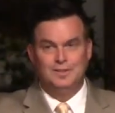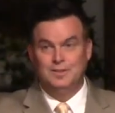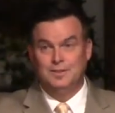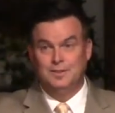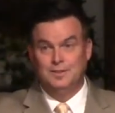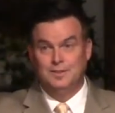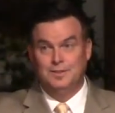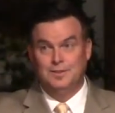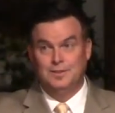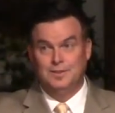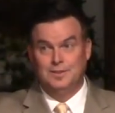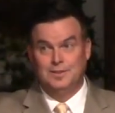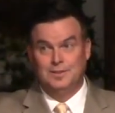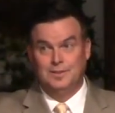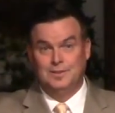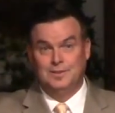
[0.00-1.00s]

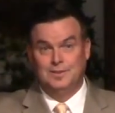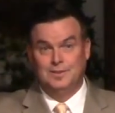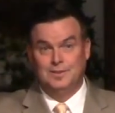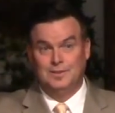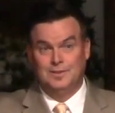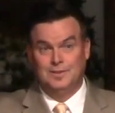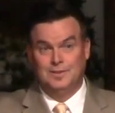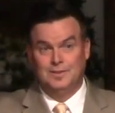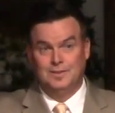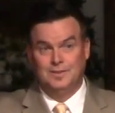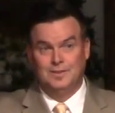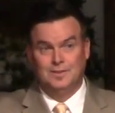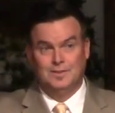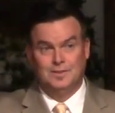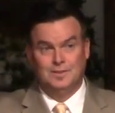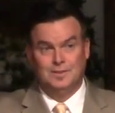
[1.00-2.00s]

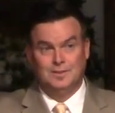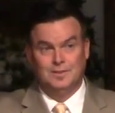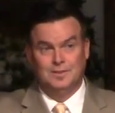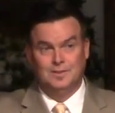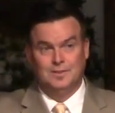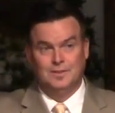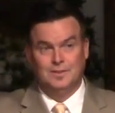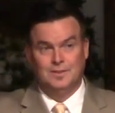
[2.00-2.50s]
(no one is talking)